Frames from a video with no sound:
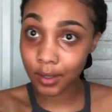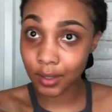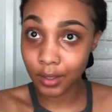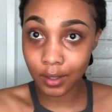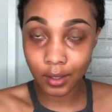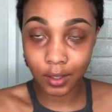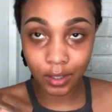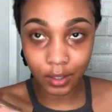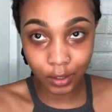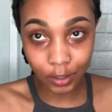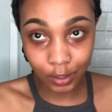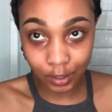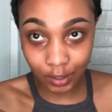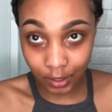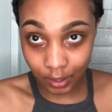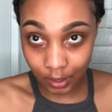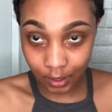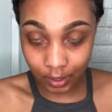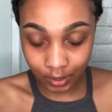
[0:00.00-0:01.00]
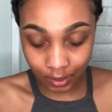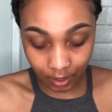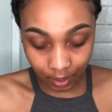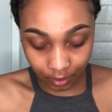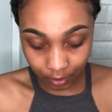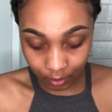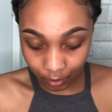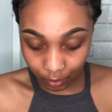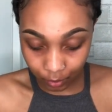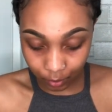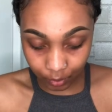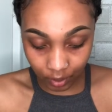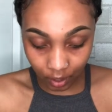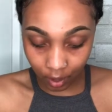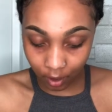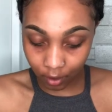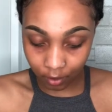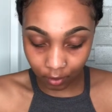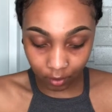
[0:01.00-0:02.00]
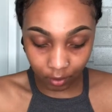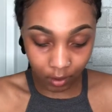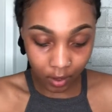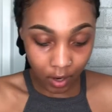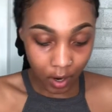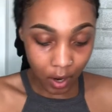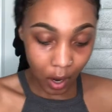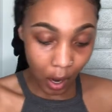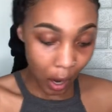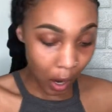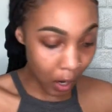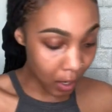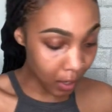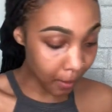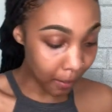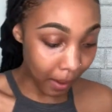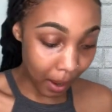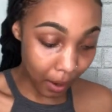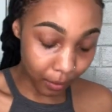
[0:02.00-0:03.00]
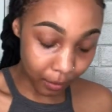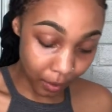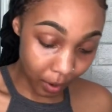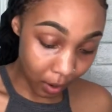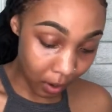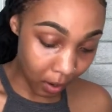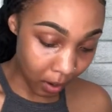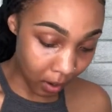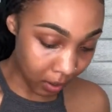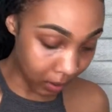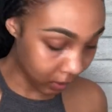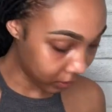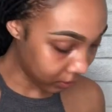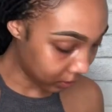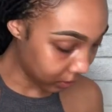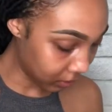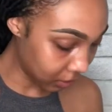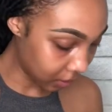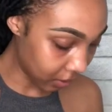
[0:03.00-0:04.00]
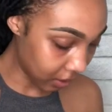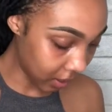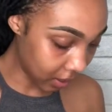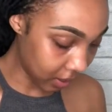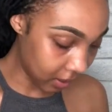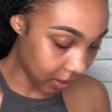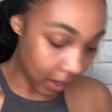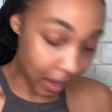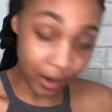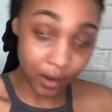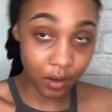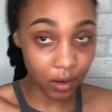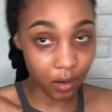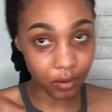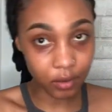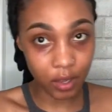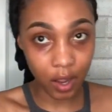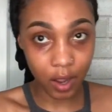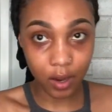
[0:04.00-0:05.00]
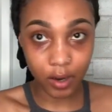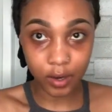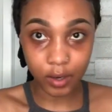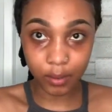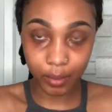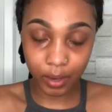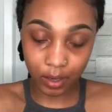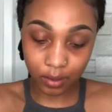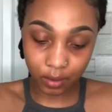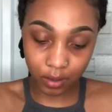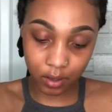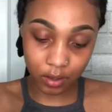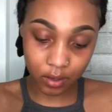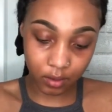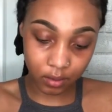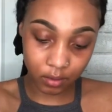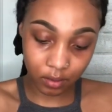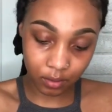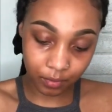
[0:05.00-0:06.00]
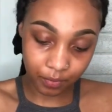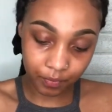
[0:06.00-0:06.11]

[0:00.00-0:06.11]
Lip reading: is the shit. I know y'all heard about NARS, okay? I know y'all heard about NARS.